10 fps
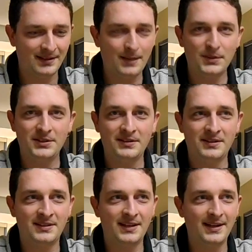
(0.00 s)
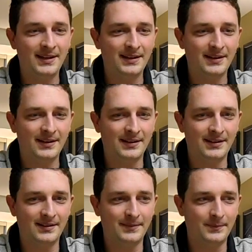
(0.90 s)
not much else to say,
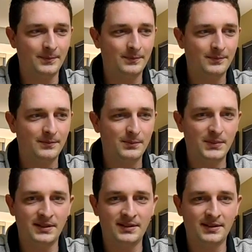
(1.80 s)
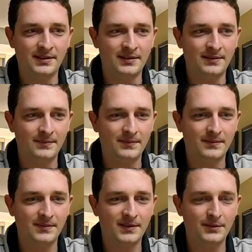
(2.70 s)
but
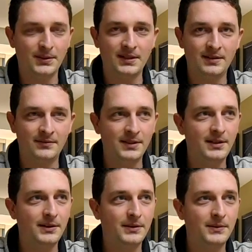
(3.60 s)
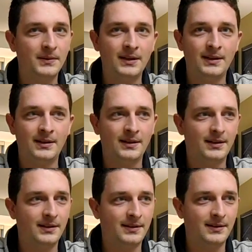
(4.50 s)
if you like the video,
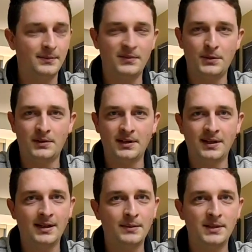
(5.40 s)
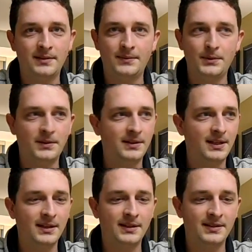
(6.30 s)
you want to comment, do all
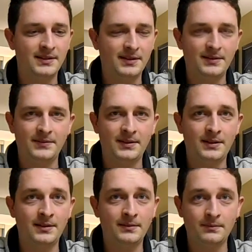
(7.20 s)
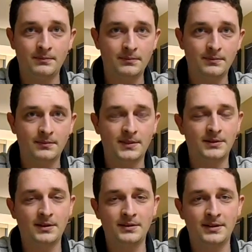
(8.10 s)
that kind of stuff, and I'll
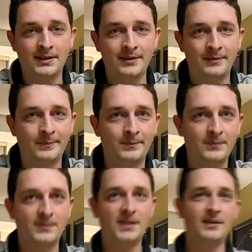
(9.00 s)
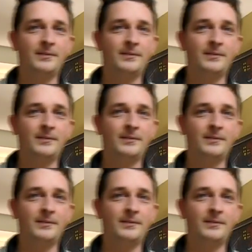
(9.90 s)
talk to you later. Take